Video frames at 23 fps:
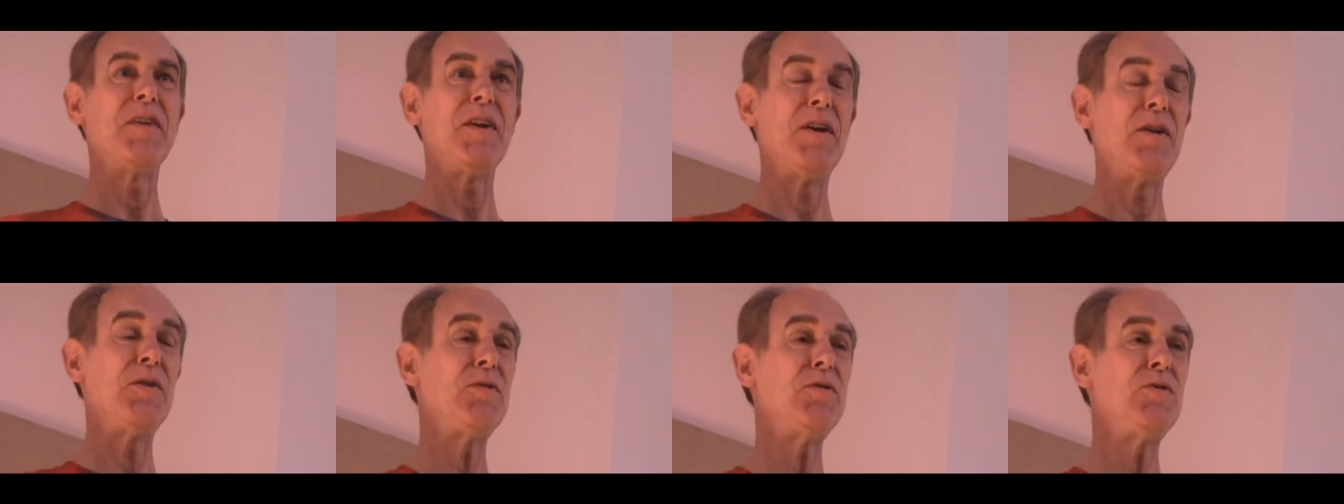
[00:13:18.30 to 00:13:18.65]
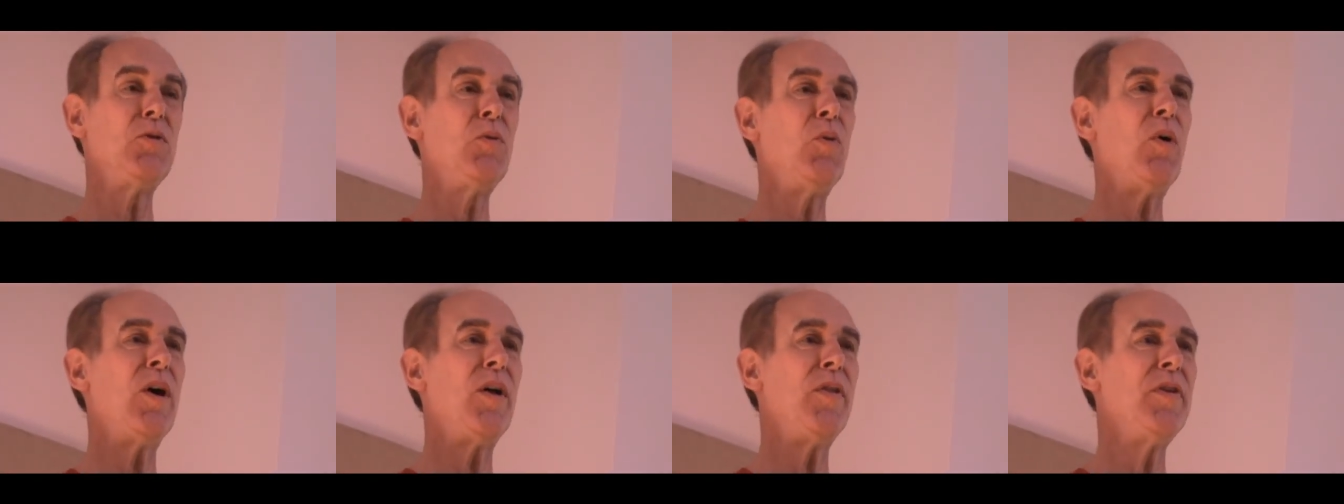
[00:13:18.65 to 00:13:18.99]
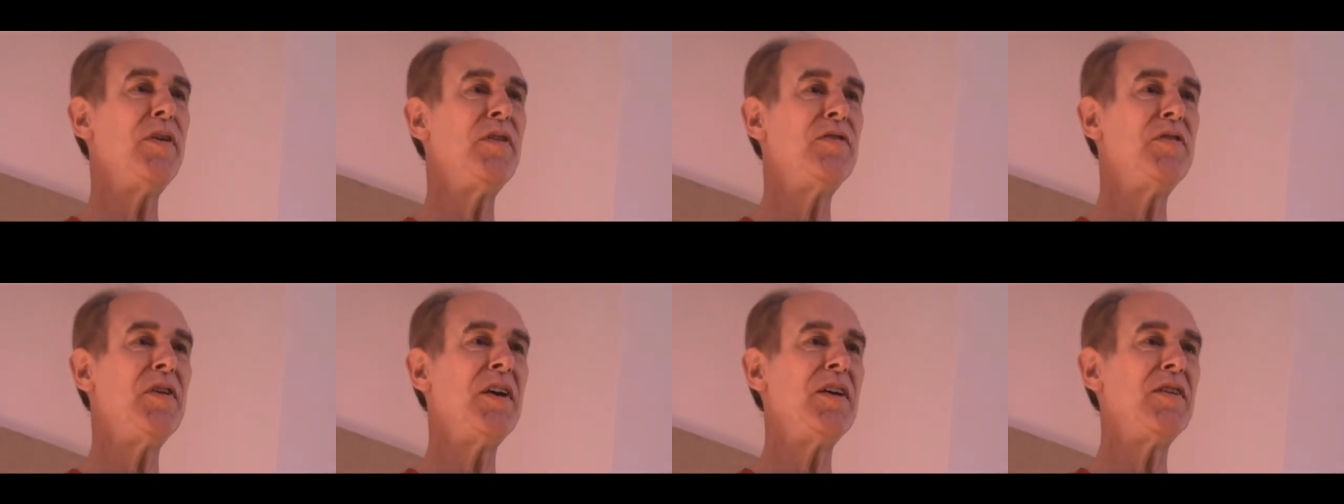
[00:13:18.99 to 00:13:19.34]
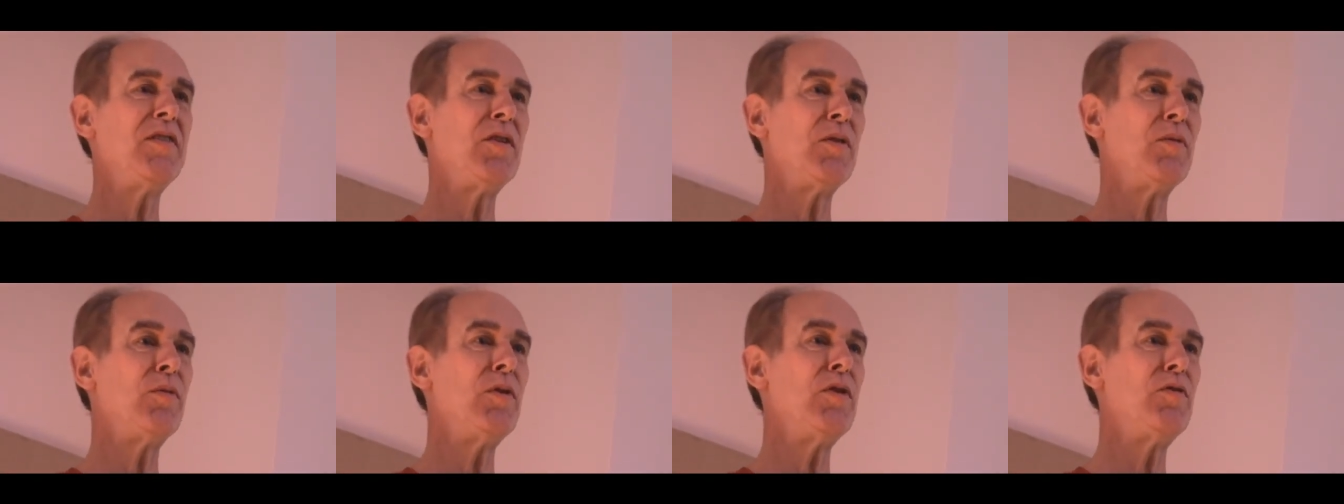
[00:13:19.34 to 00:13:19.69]
and it'll do all these
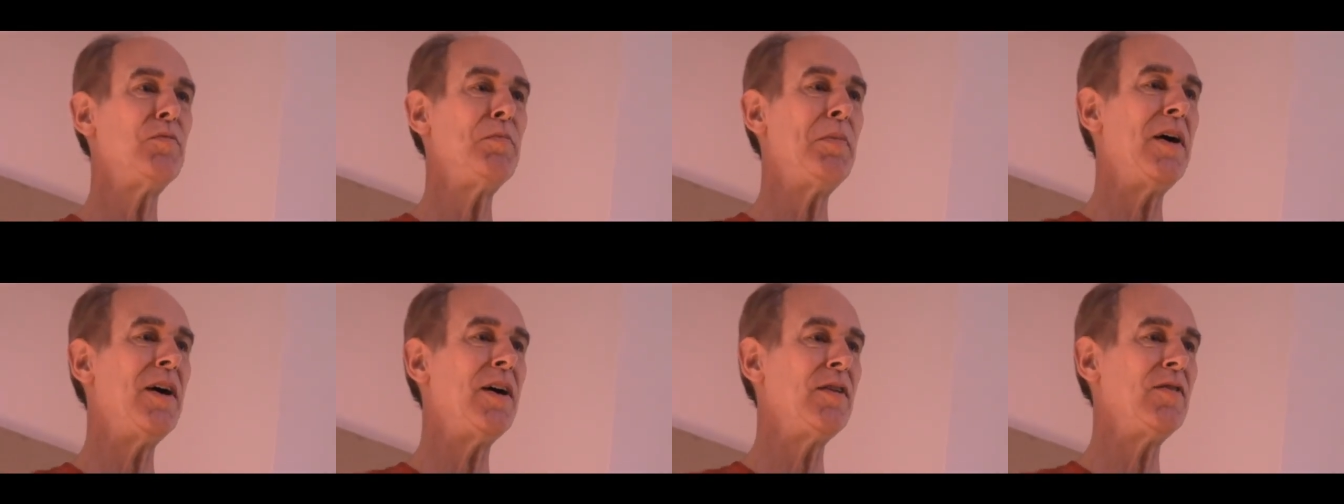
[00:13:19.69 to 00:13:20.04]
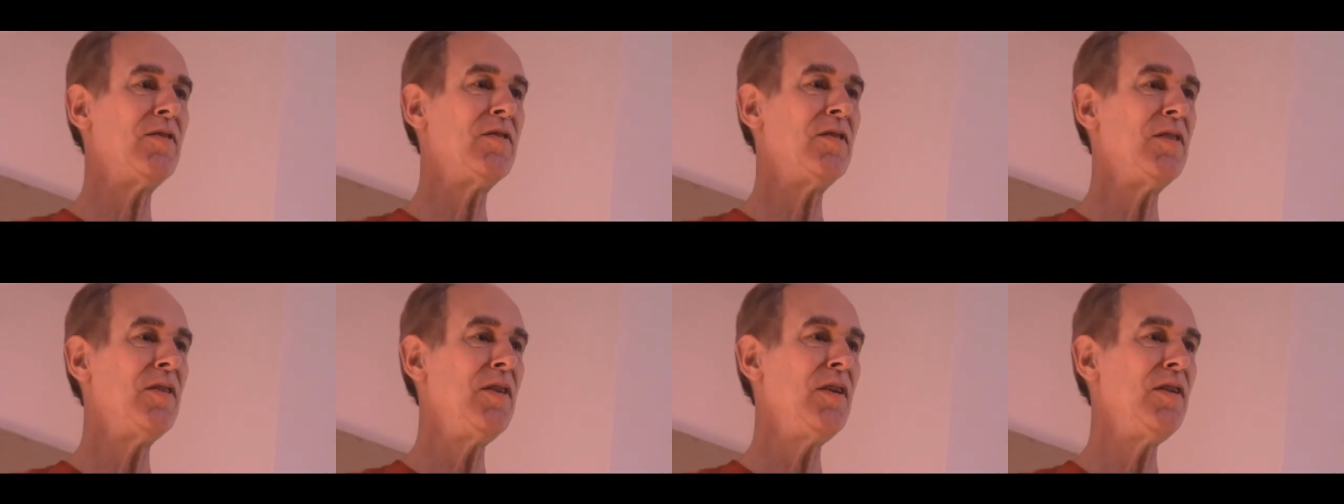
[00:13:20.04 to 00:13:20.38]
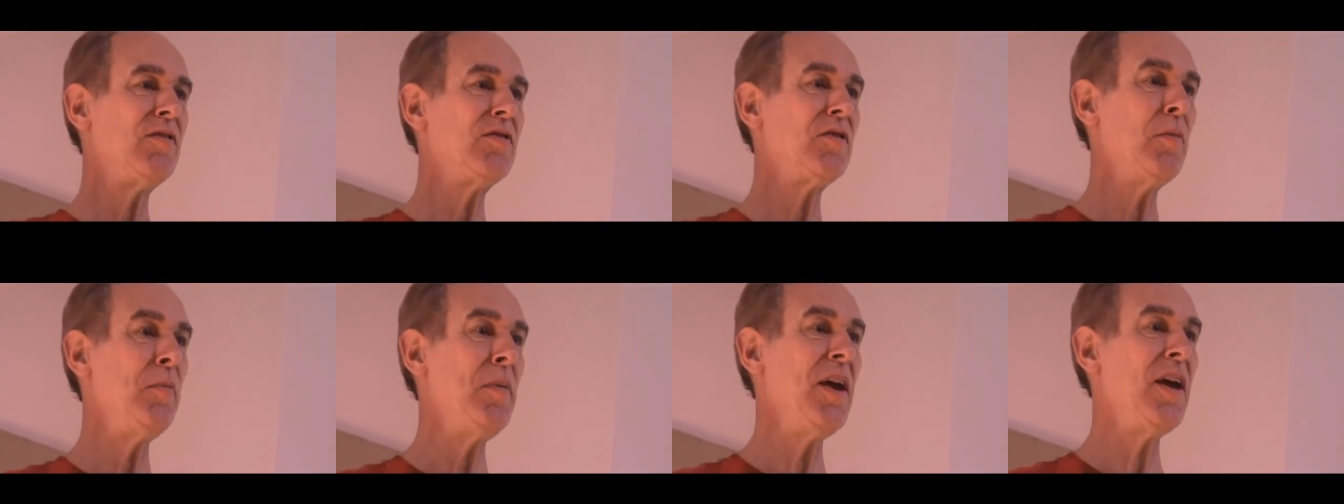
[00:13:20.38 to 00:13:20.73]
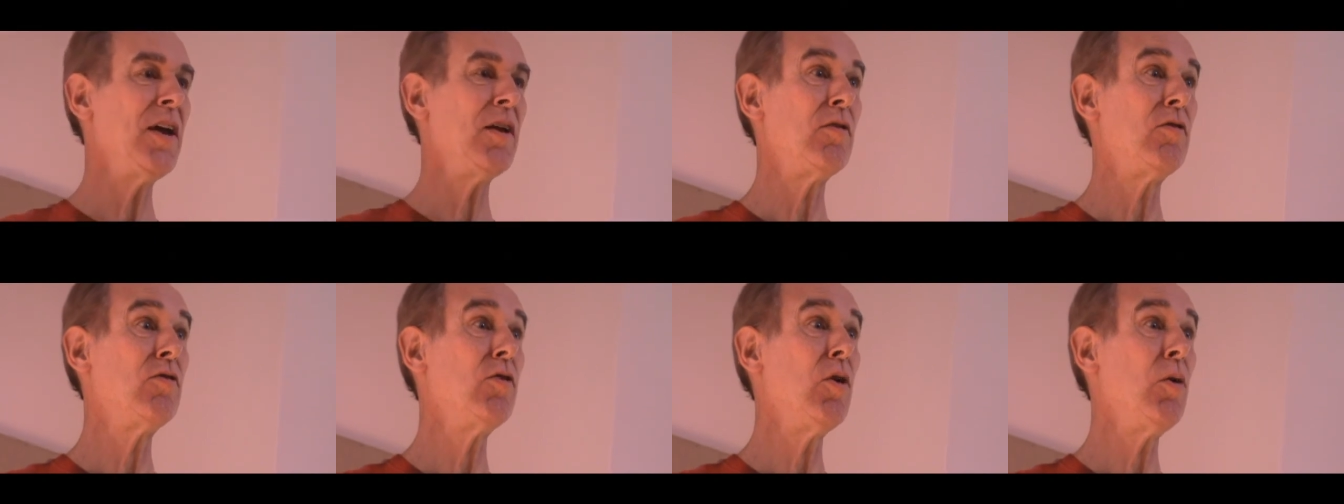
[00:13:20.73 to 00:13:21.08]
things. It responds to these
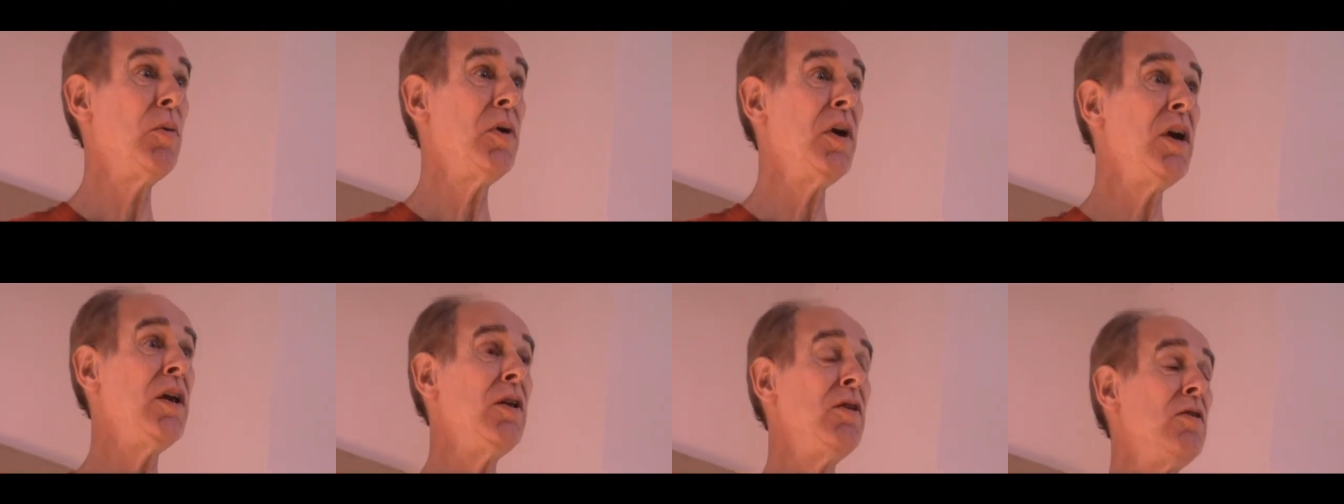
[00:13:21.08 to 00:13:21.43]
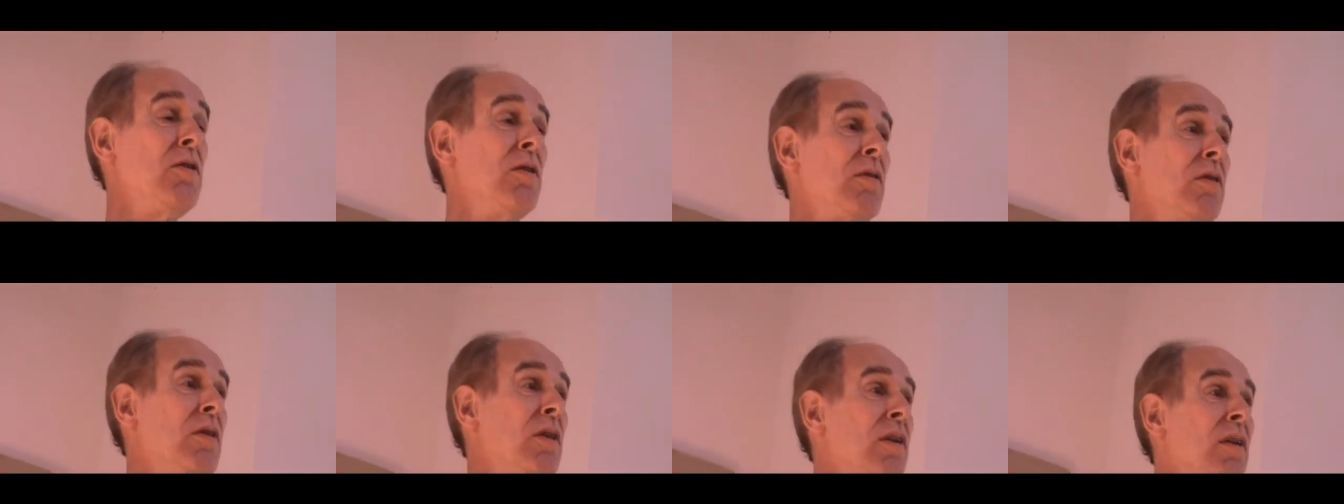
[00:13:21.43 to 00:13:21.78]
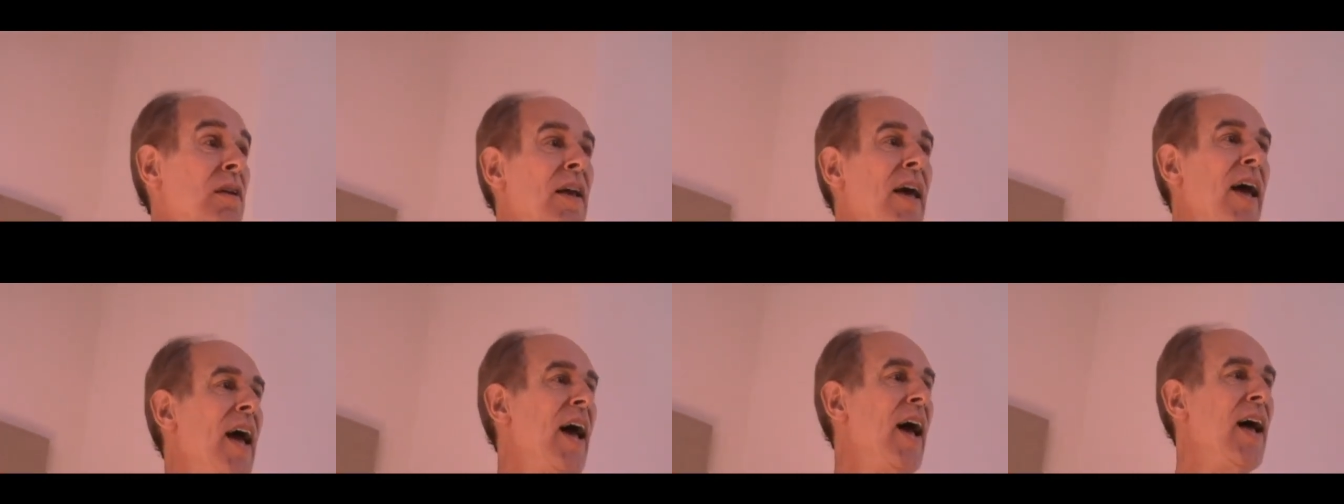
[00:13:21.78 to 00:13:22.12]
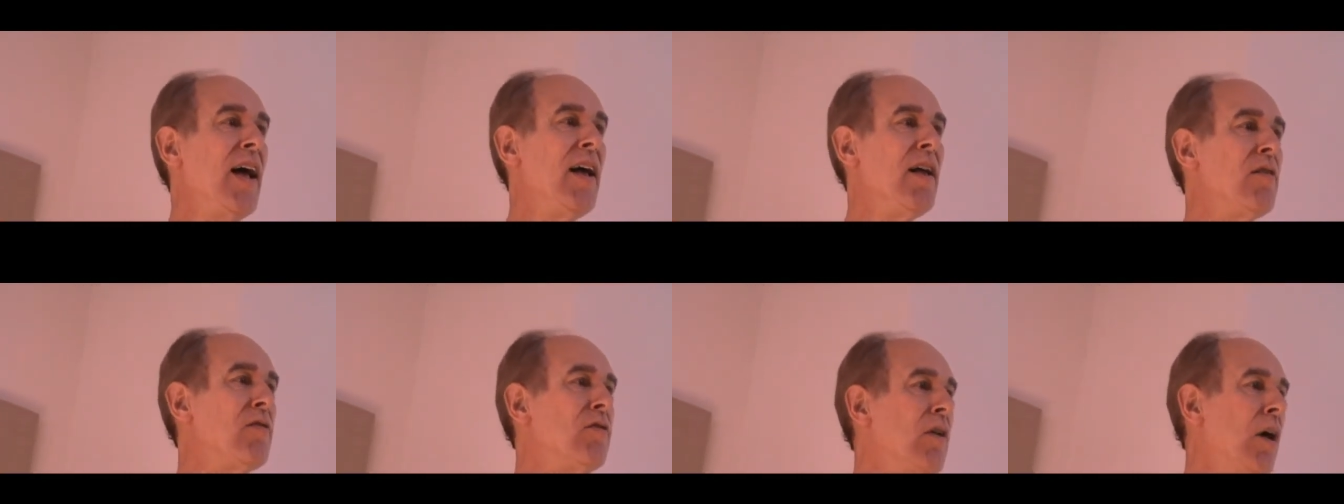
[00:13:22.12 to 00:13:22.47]
commands. So it
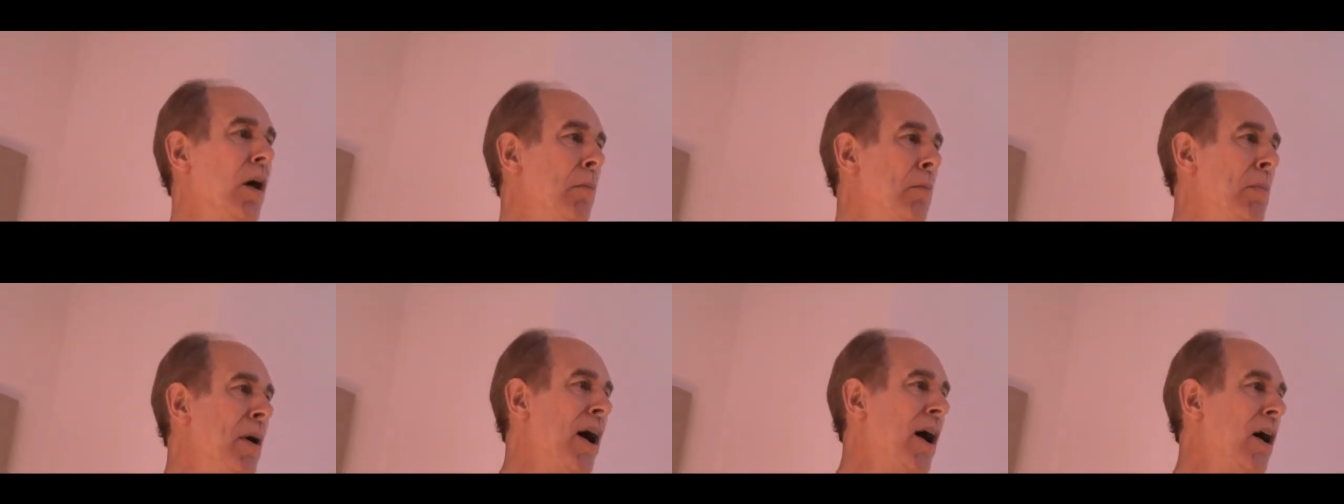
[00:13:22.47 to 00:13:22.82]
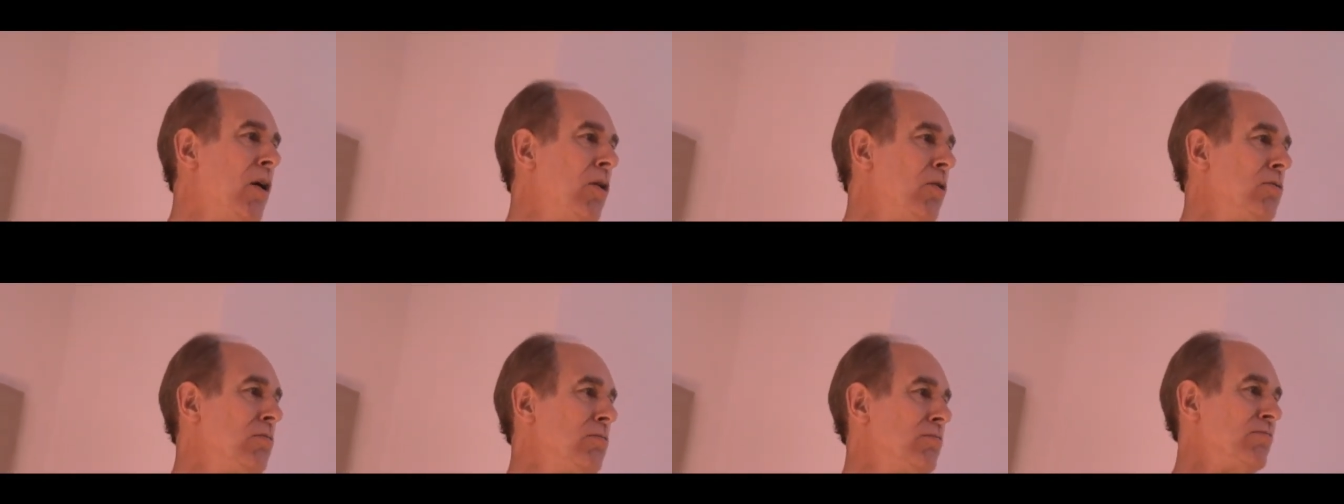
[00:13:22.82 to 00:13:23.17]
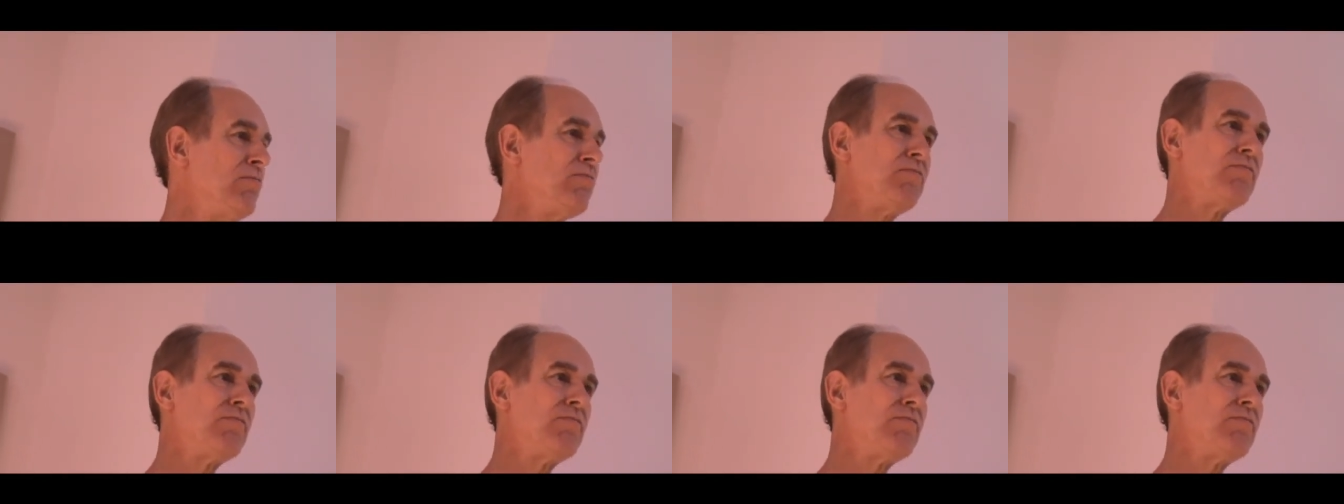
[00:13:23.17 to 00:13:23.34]
has about